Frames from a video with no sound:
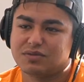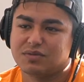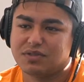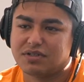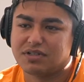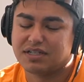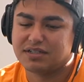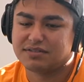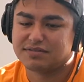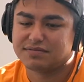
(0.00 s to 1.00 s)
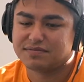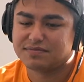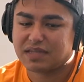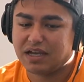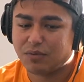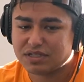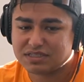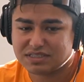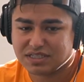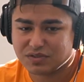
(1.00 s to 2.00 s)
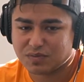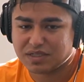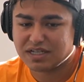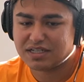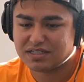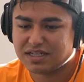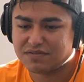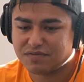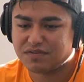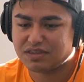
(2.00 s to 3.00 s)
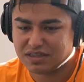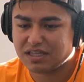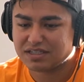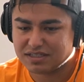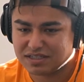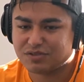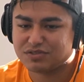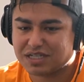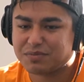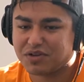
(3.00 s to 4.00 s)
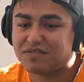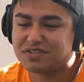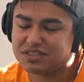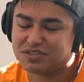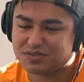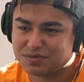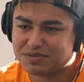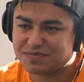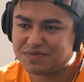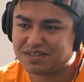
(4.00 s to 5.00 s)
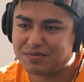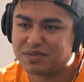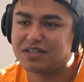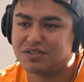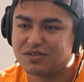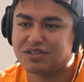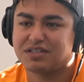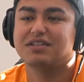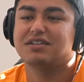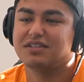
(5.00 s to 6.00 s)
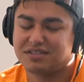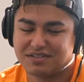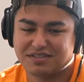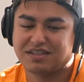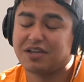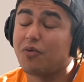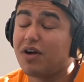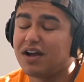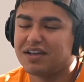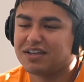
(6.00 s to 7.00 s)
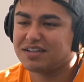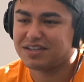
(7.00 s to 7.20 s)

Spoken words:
where we are now. I want to sit down with my dad and have like those type of conversations with him and be like, yo, like why?